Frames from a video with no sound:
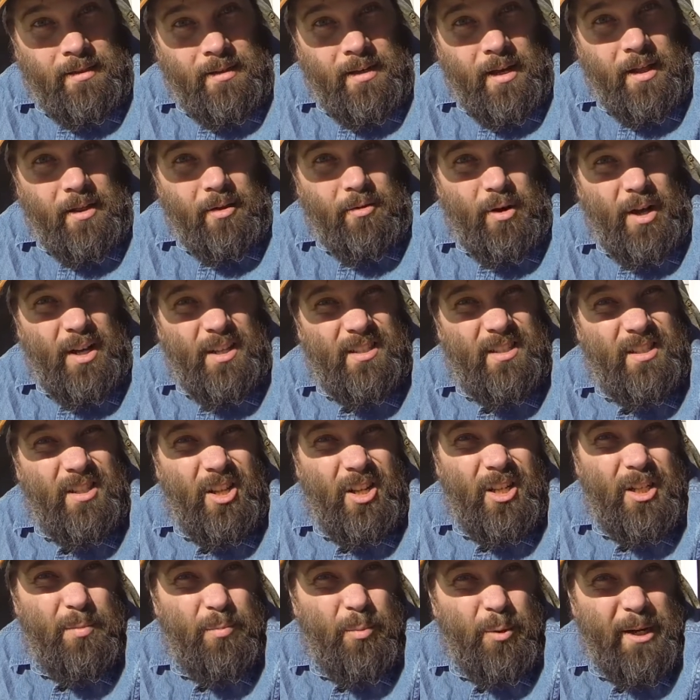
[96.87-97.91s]
Now the rust
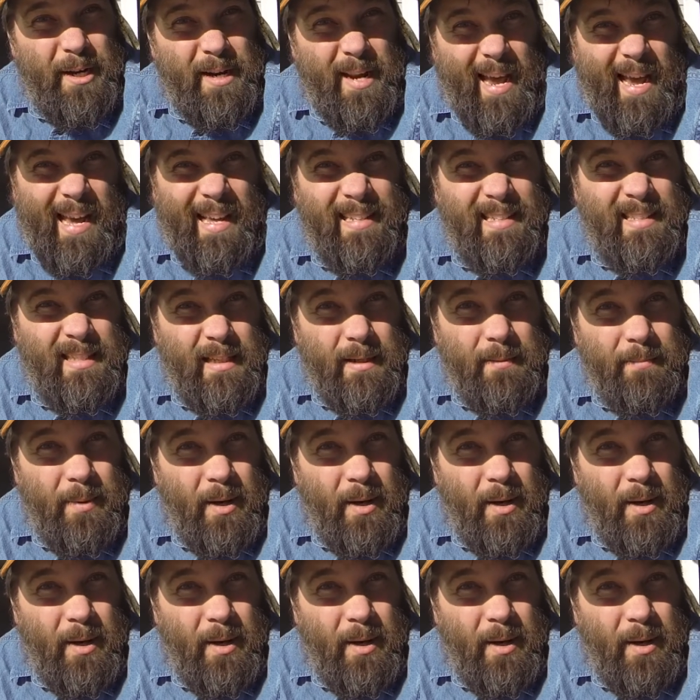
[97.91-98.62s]
looks pretty nasty,